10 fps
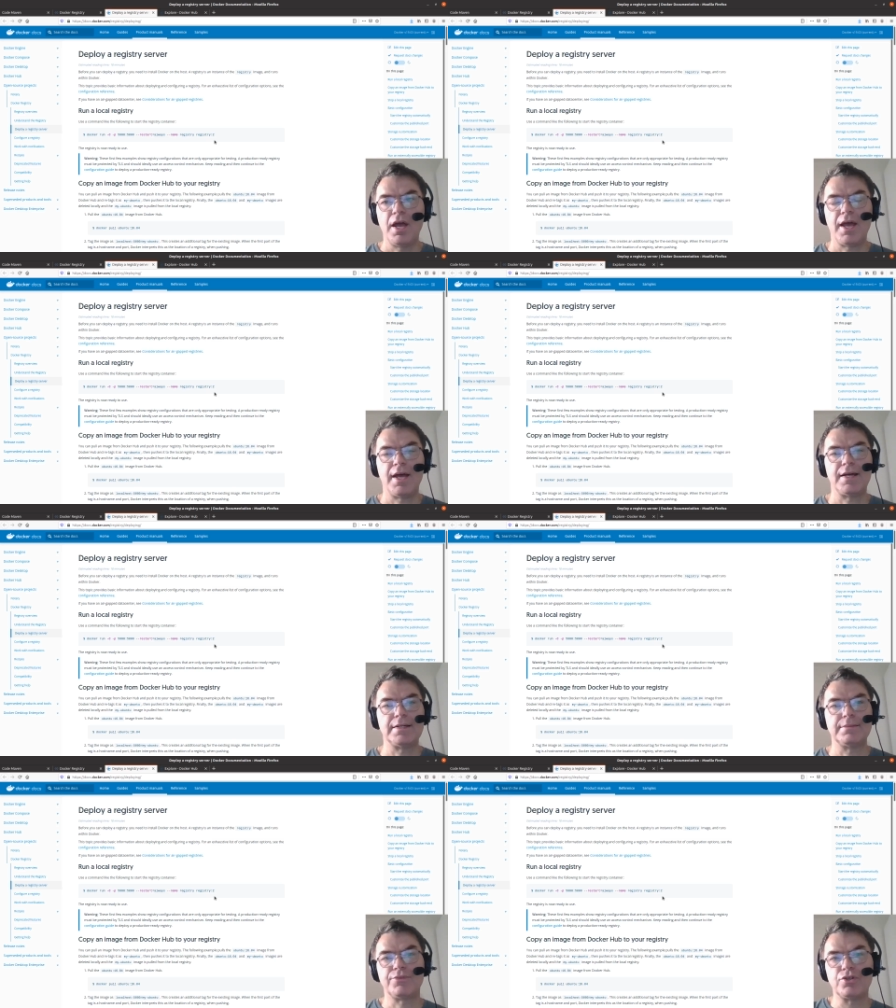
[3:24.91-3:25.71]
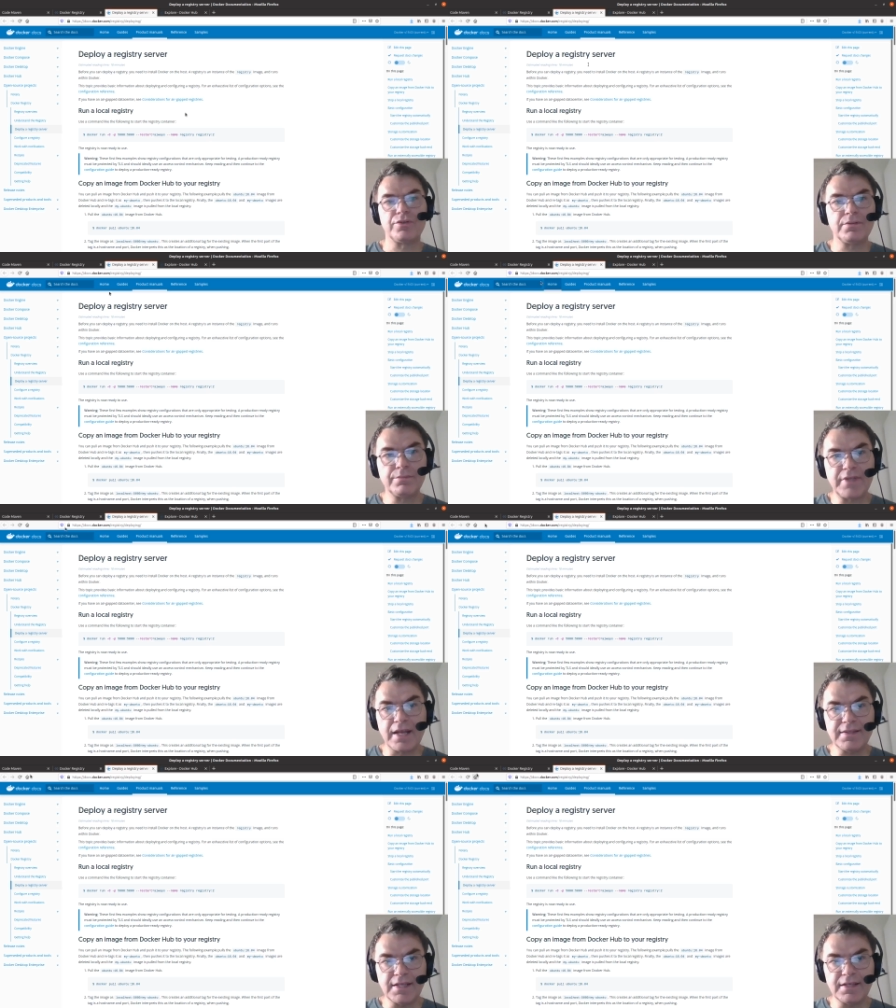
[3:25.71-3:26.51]
So
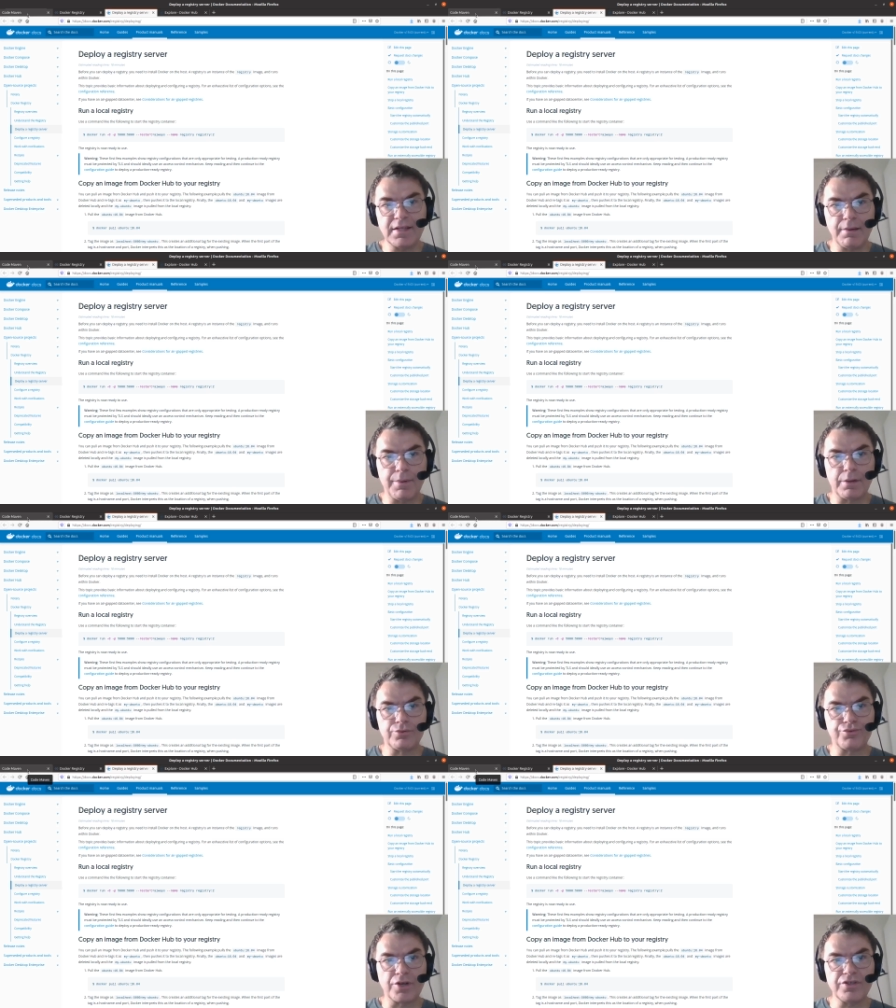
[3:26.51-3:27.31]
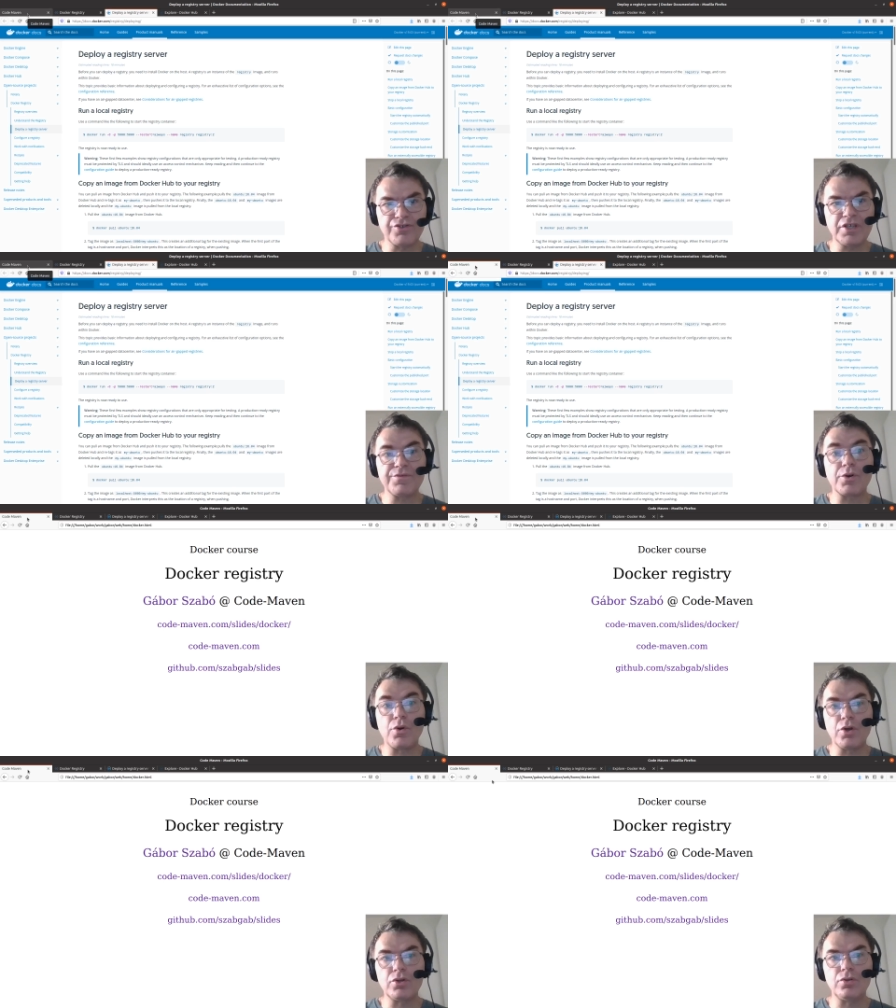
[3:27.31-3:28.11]
that's it about registries. We're
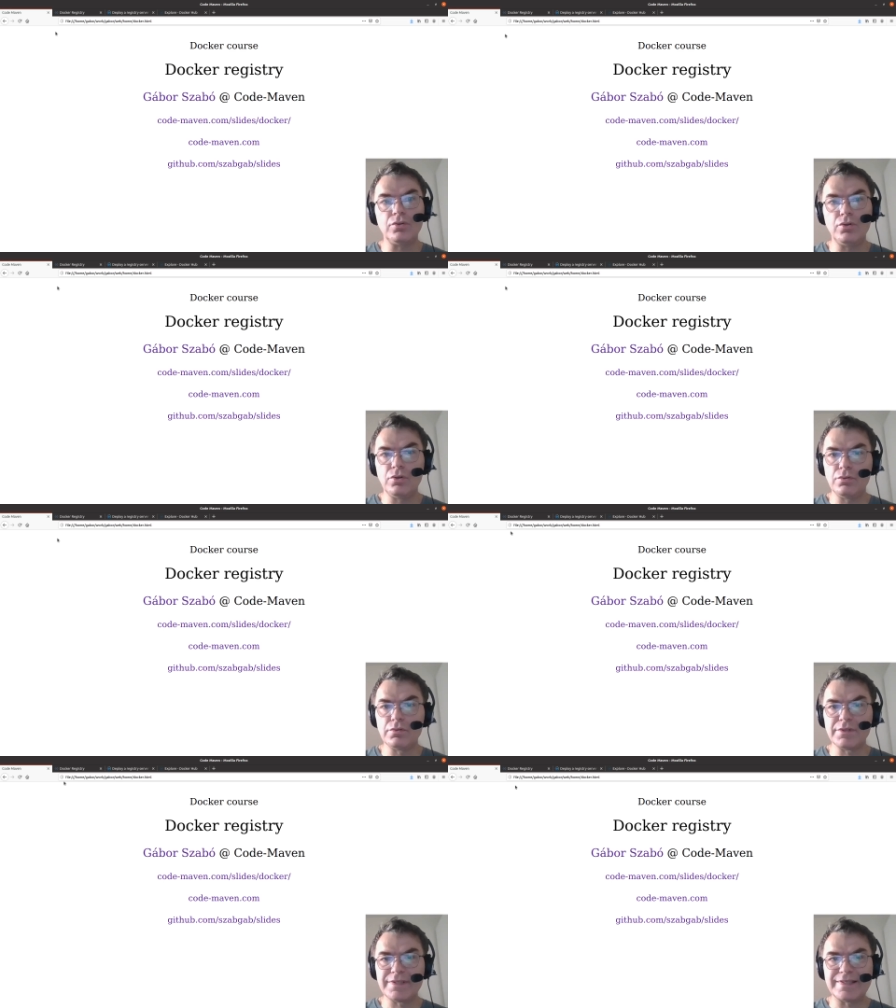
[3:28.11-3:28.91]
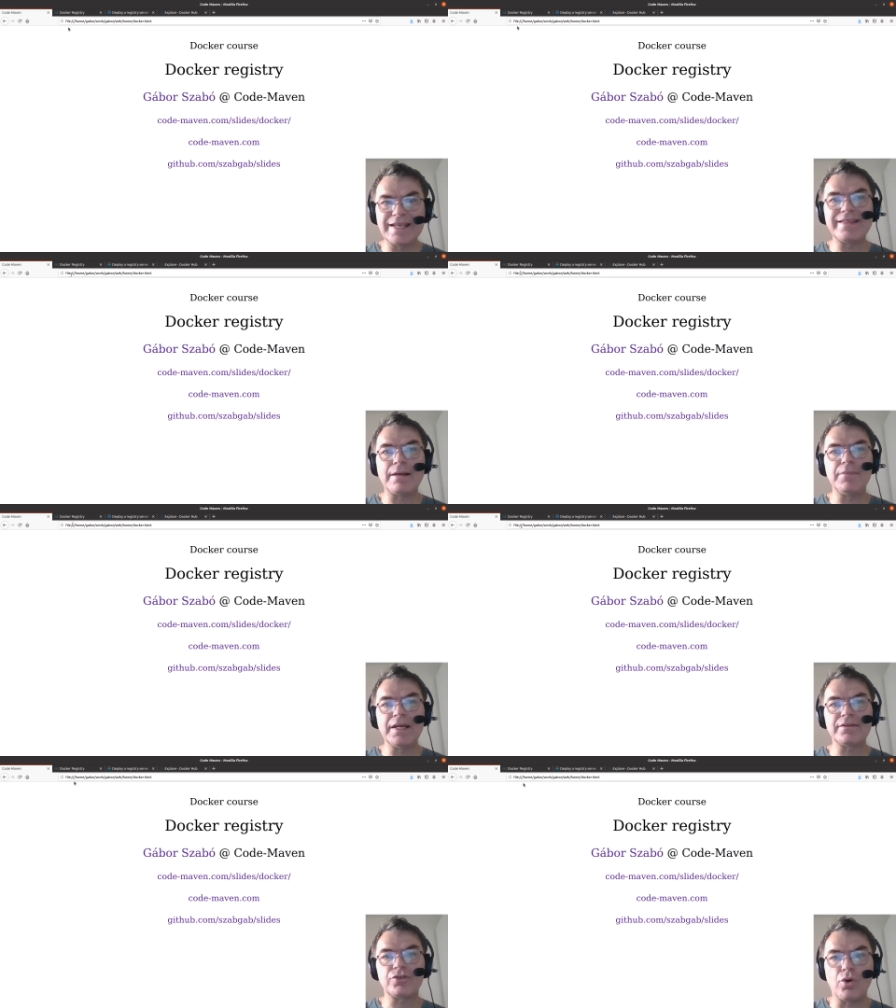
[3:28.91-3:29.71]
going to see them
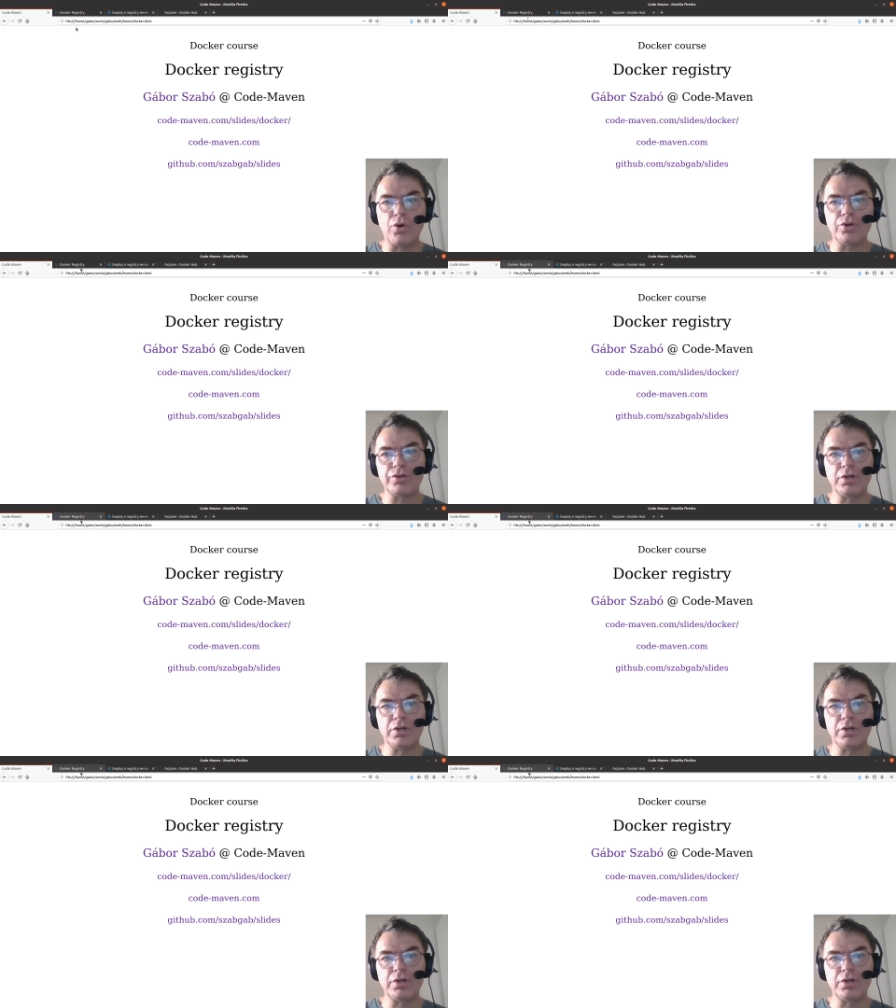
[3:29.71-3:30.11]
later on.